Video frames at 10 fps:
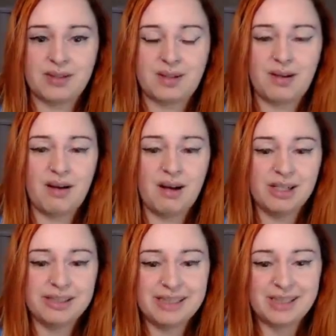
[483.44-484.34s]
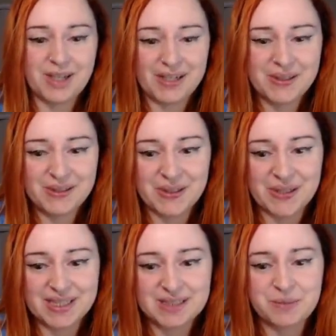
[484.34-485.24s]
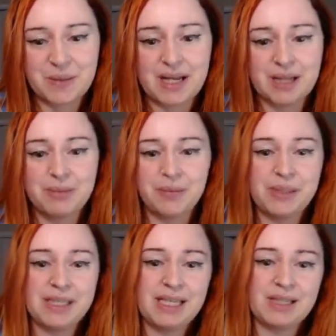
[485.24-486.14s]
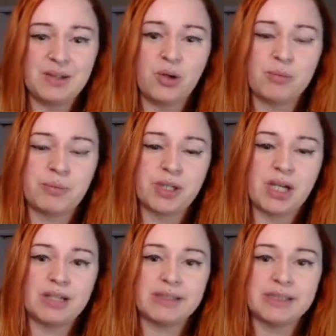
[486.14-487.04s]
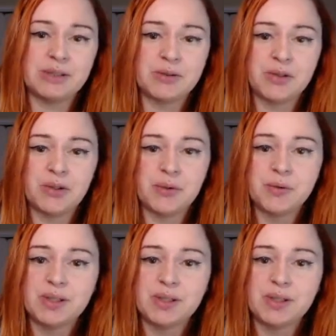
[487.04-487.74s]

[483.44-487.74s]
Oh, they got a Glug as well, but we can go Brukan deal 2.